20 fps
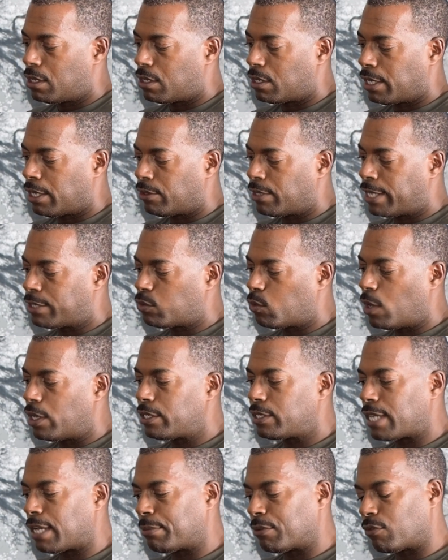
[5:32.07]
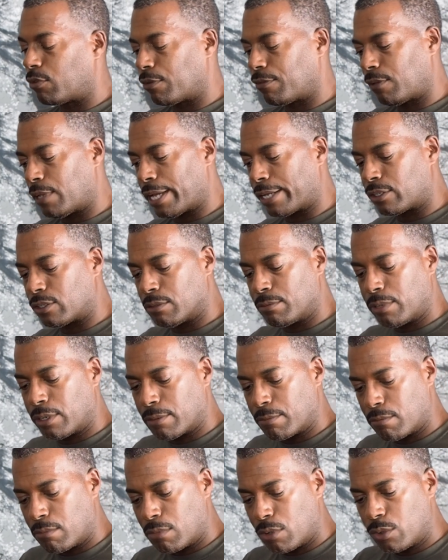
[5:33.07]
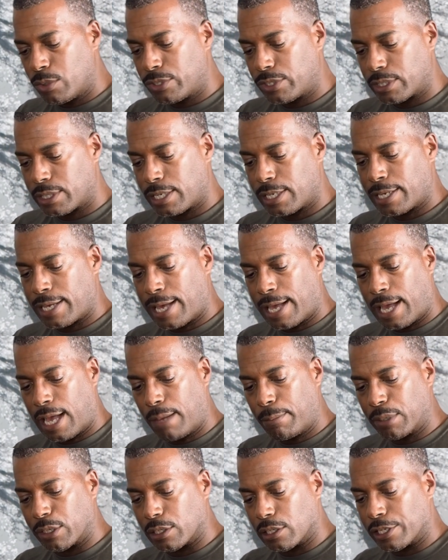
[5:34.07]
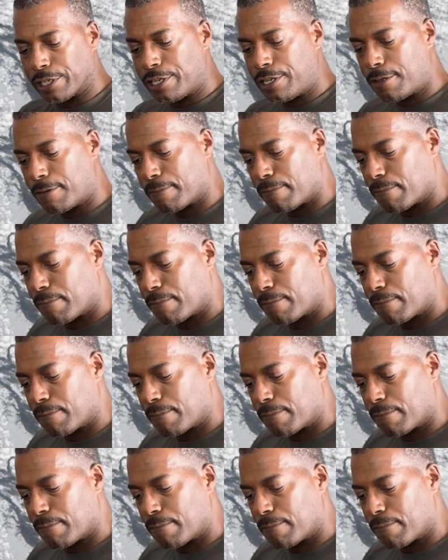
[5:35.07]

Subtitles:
Now that's one type of reflector, but most commonly